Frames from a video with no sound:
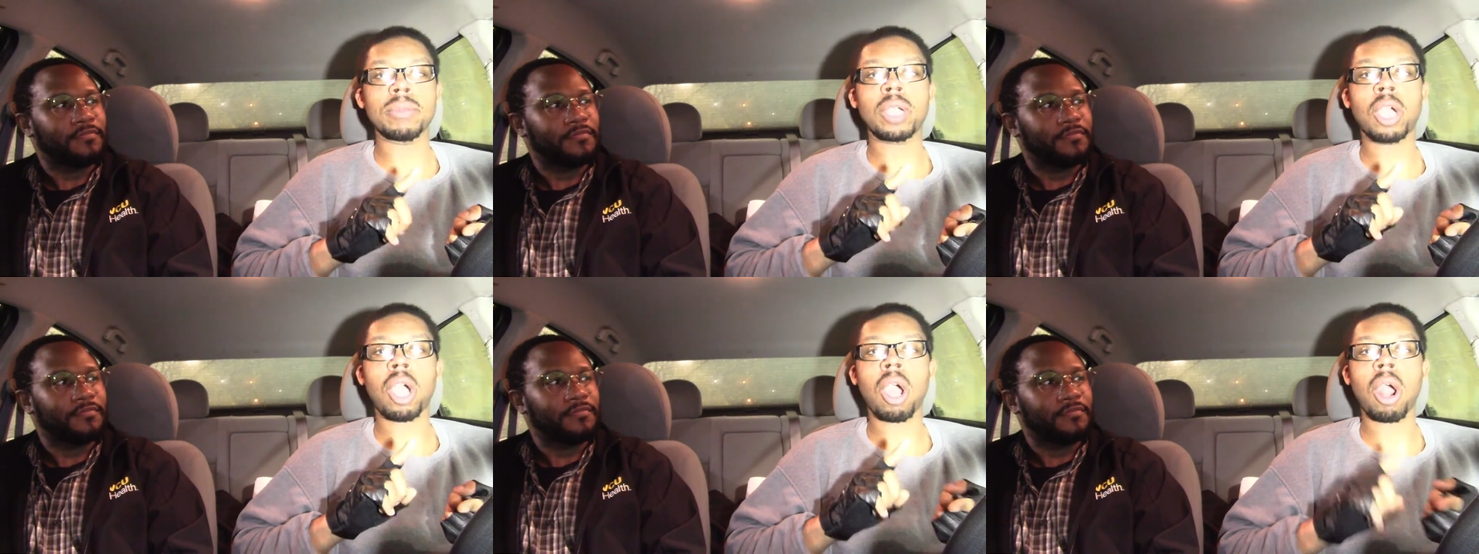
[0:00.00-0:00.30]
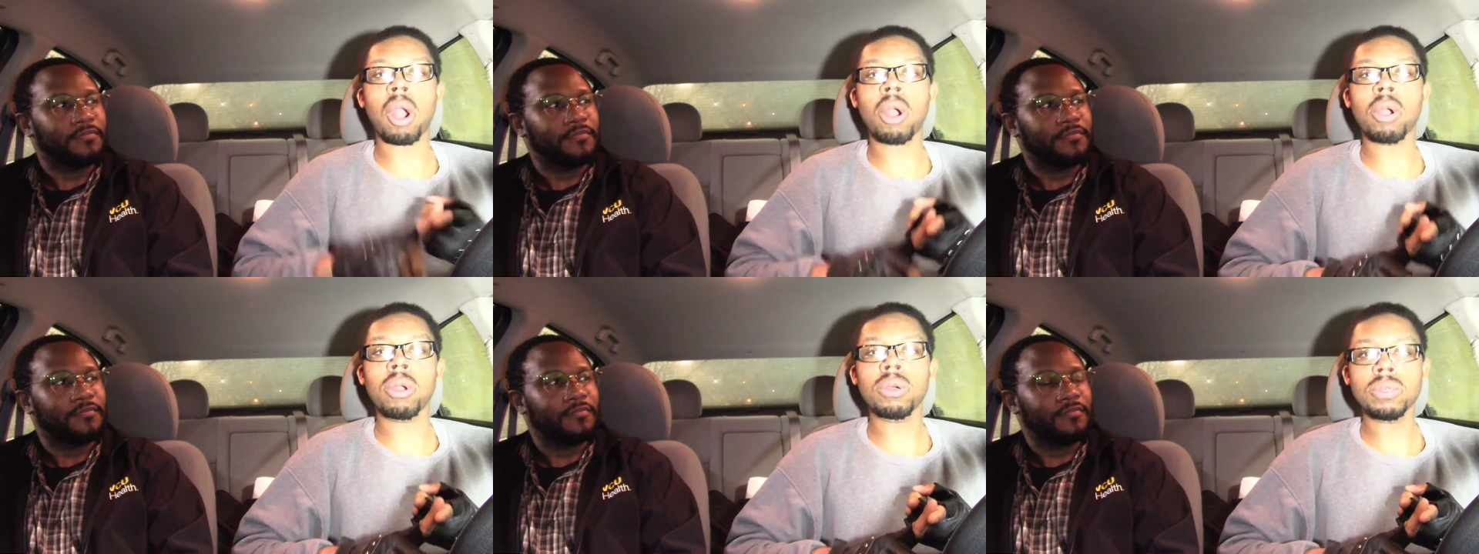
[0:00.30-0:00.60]

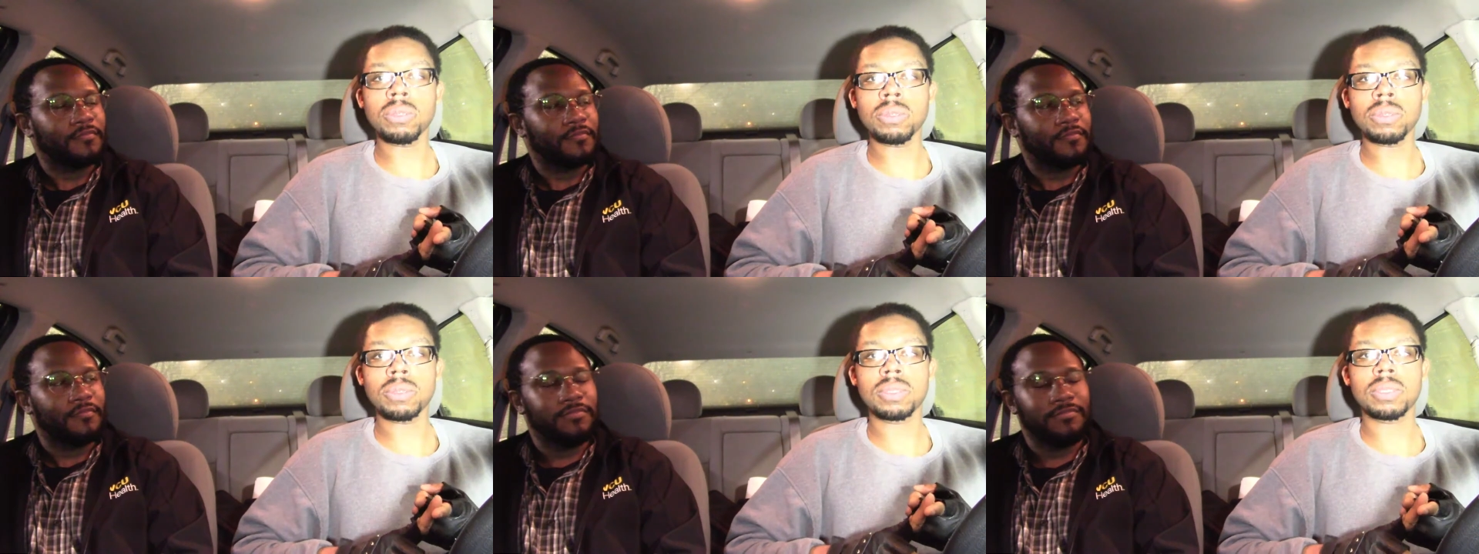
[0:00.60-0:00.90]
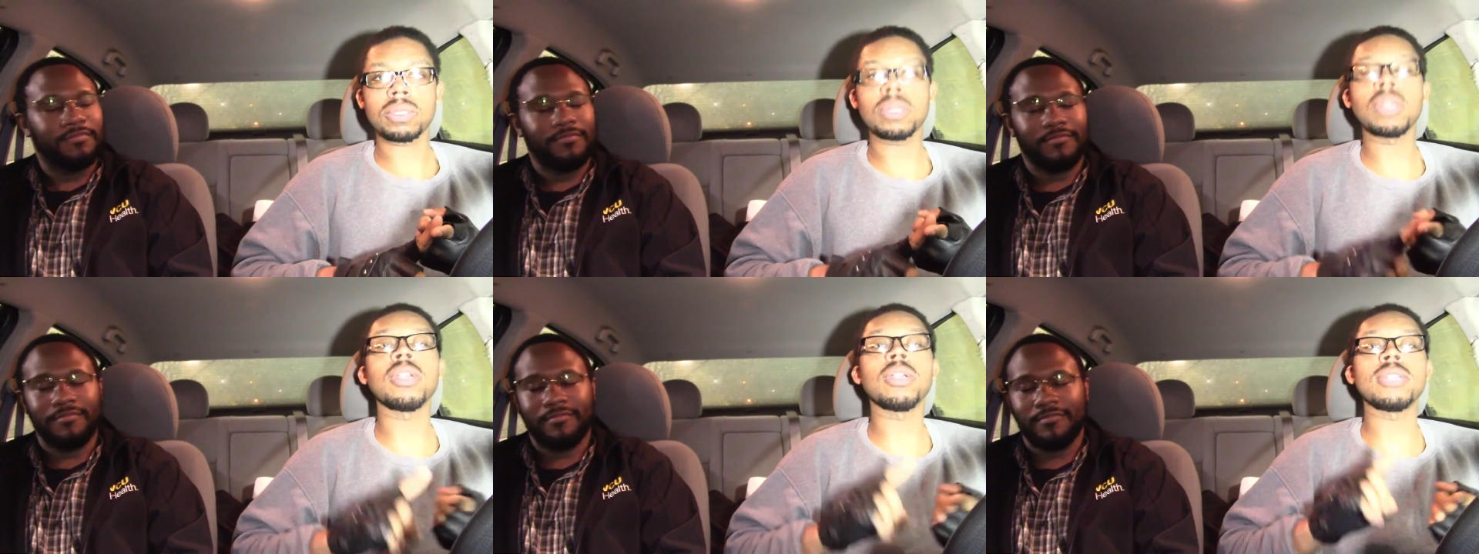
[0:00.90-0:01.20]
Speaker 1: Carl.
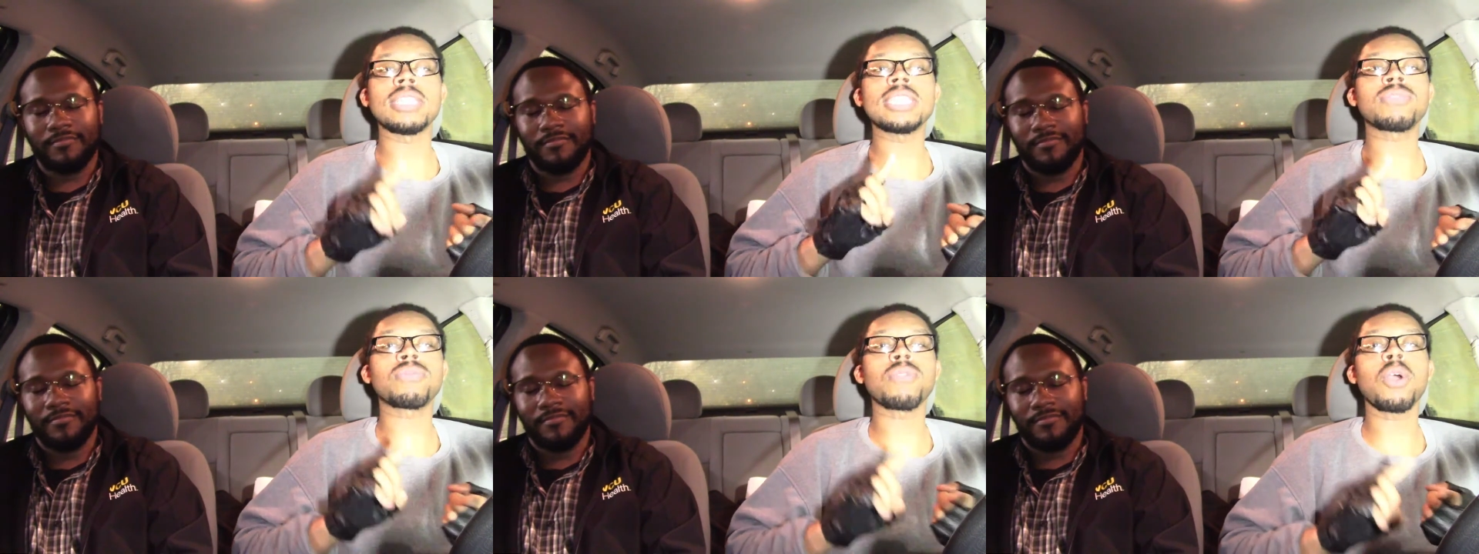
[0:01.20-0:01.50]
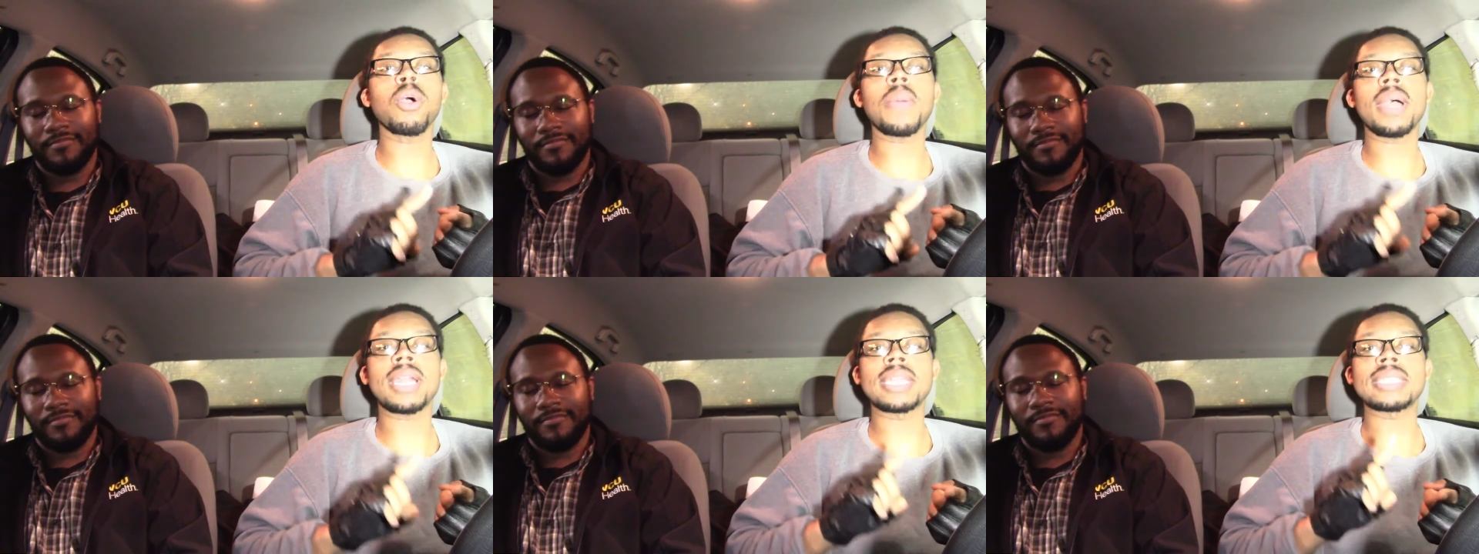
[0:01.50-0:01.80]
No, no, this
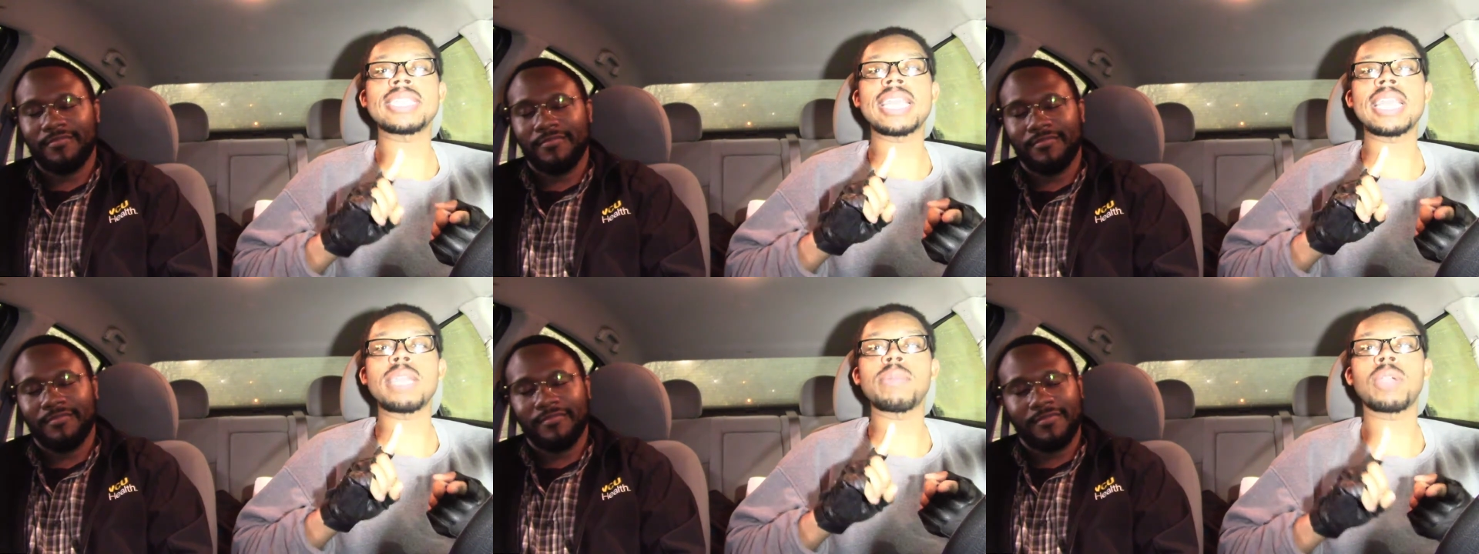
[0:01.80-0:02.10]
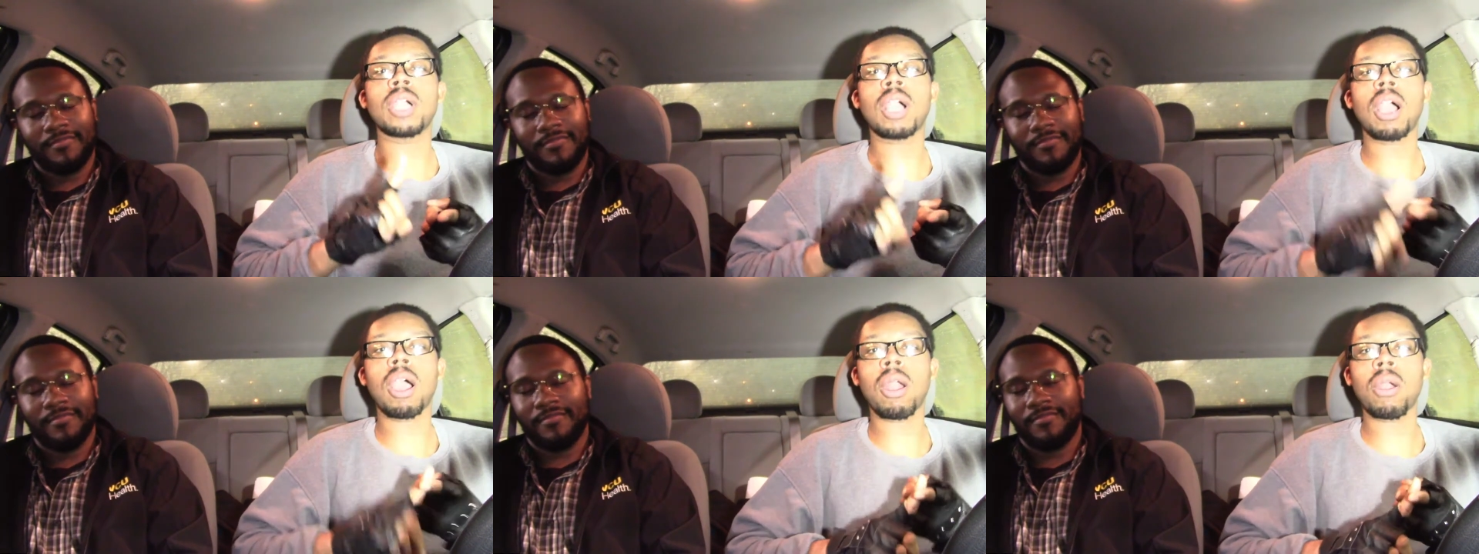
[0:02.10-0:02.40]
robot is named
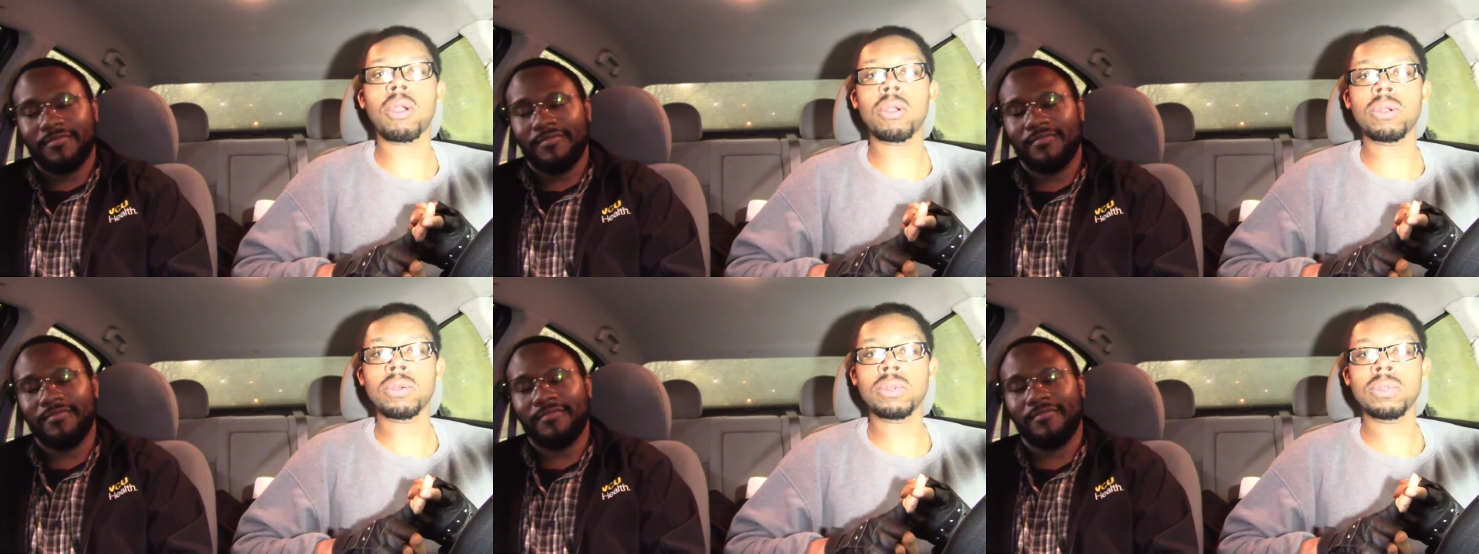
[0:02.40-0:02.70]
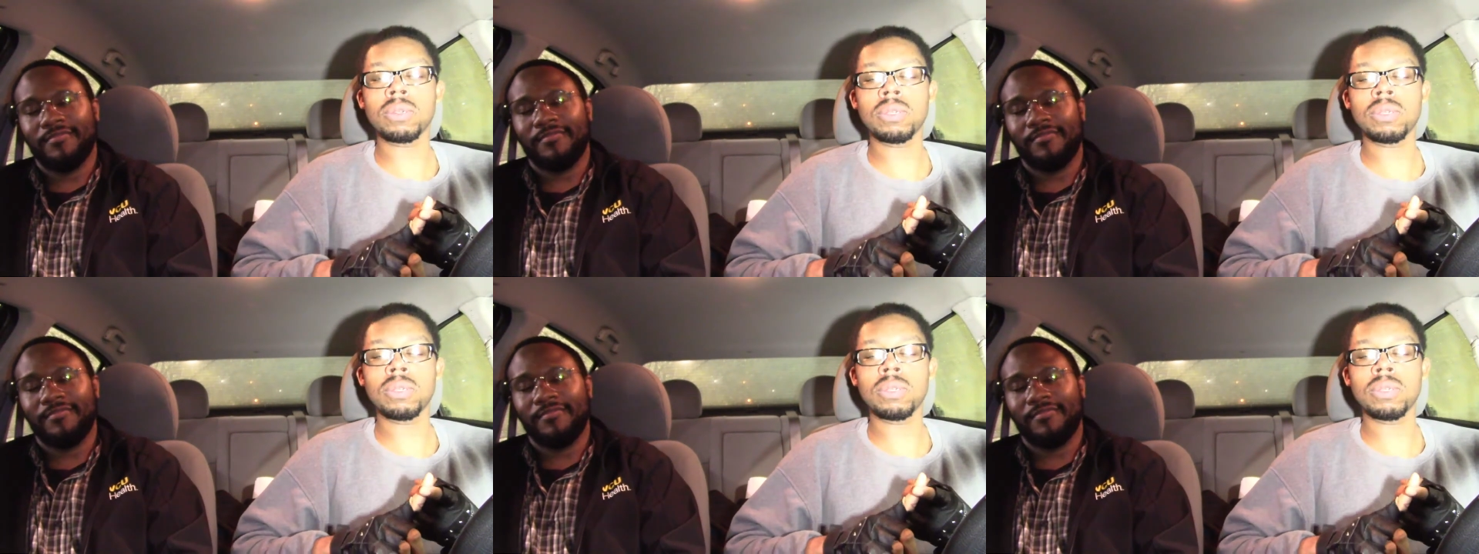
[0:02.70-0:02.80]
Carl.